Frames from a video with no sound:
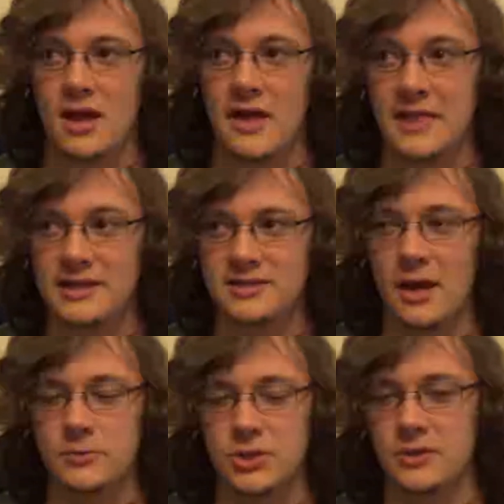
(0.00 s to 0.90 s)
and
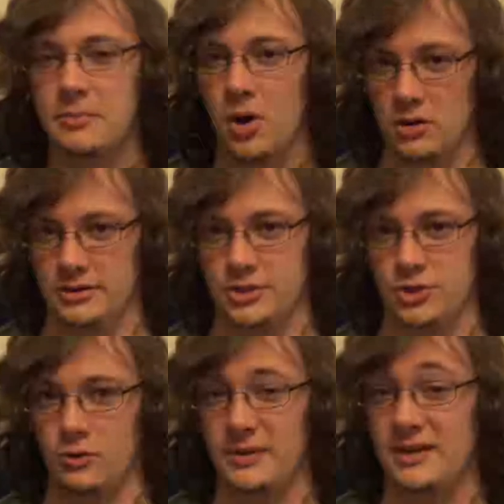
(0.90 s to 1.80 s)
that was only partly
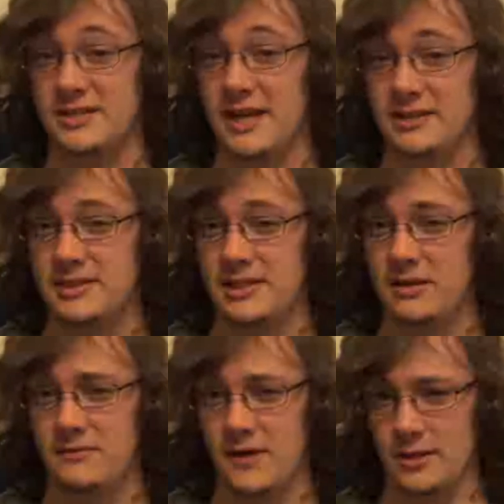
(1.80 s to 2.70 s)
true because I had
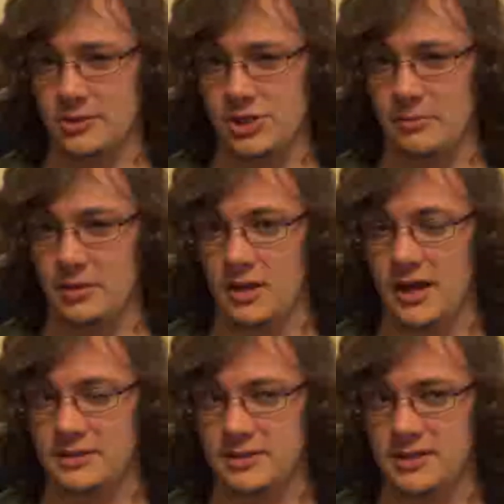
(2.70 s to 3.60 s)
seen Fellowship. I
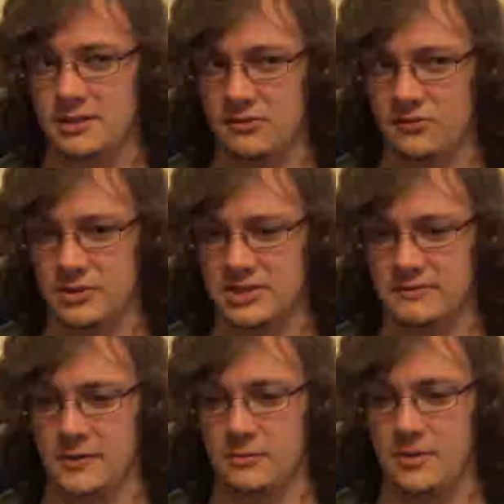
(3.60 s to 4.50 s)
had seen the first
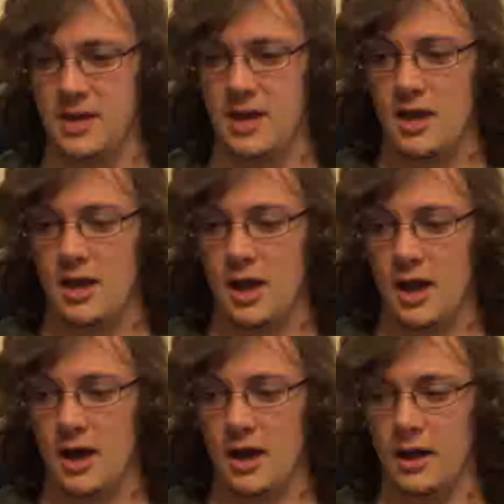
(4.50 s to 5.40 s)
film.
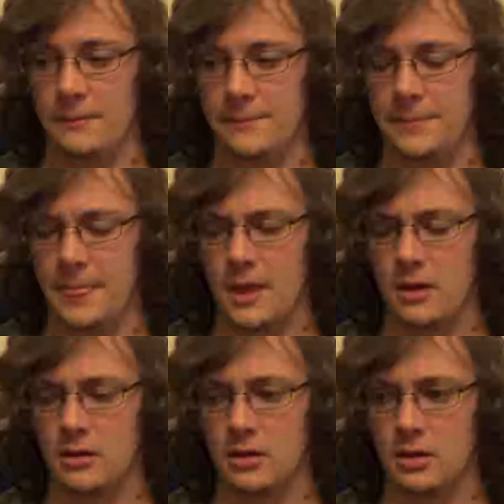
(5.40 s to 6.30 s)
Um,
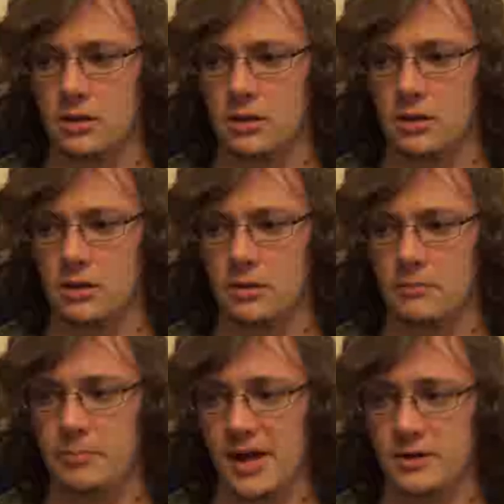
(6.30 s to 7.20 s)

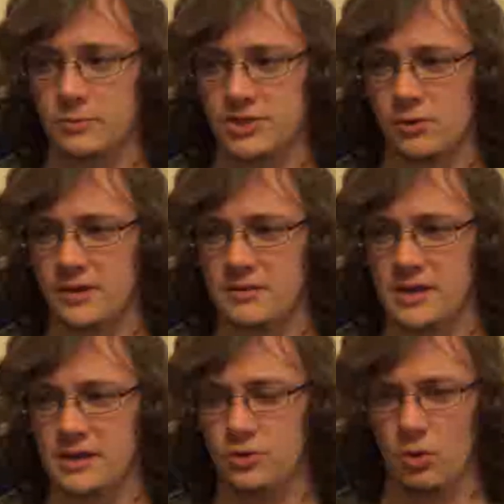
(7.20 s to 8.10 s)
but it was only
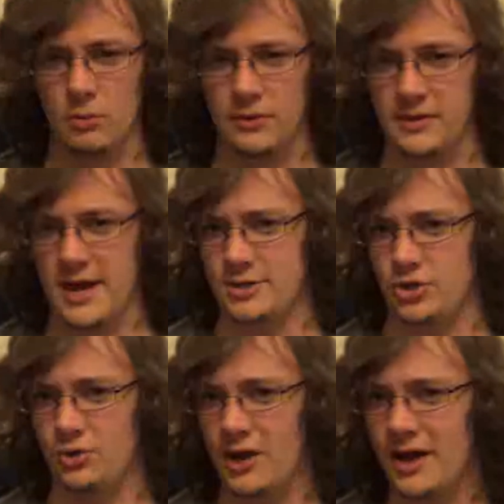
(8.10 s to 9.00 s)
the normal
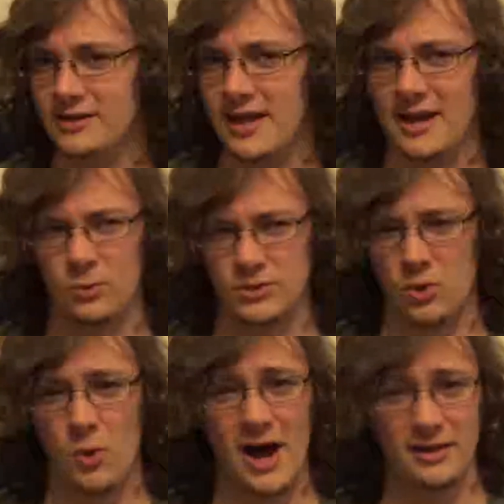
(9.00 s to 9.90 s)
theatrical cut, and it was a
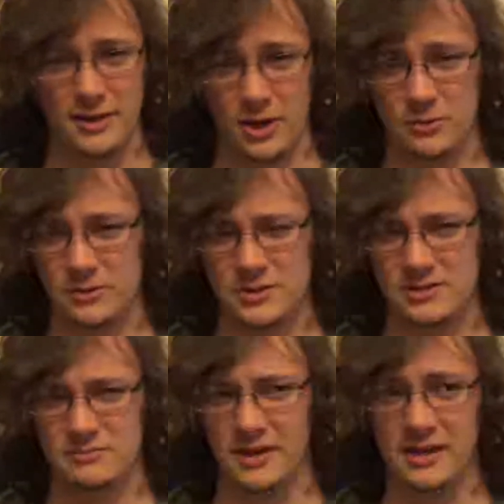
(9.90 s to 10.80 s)
while ago. It
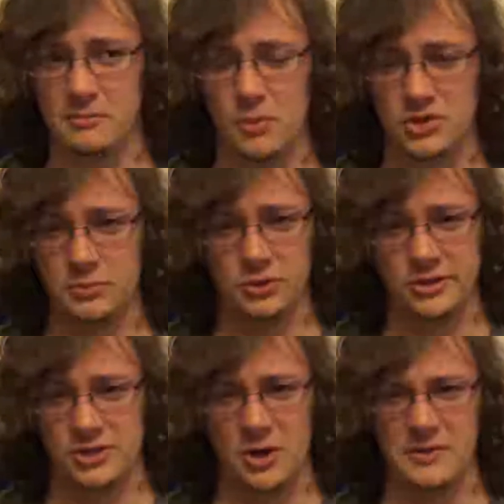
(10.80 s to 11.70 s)
was like multiple
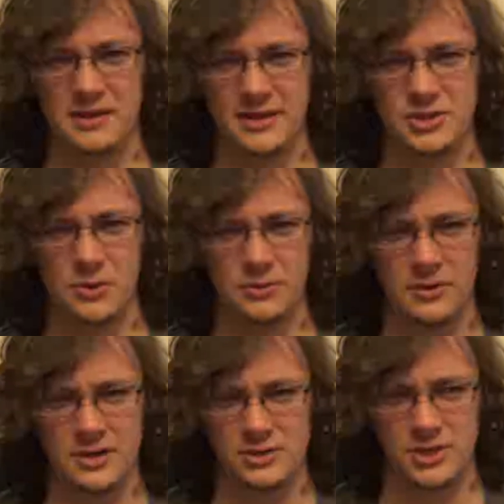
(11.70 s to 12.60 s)
years ago. I think like 2 or
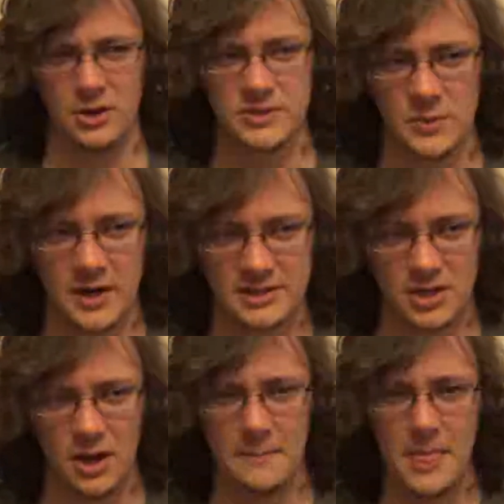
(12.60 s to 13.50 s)
3 years ago was when I
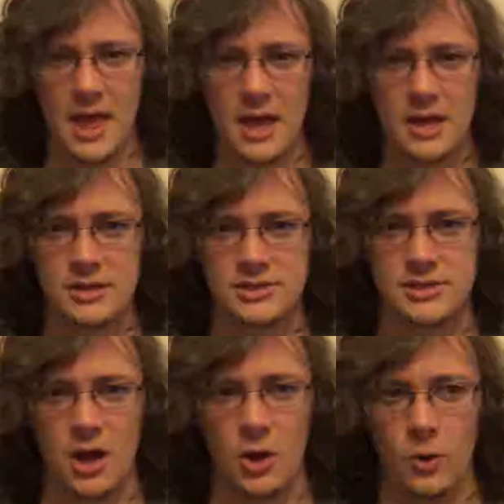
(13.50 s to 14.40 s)
saw it.
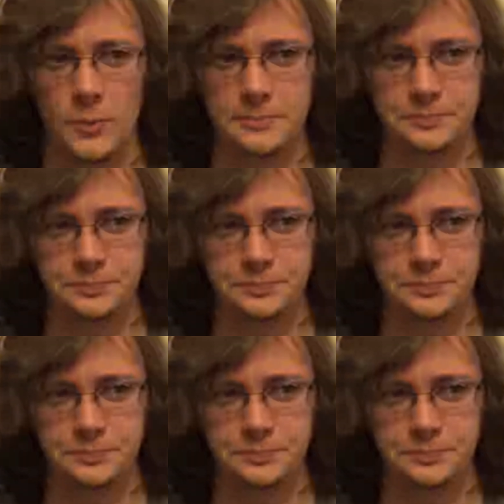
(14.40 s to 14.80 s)
So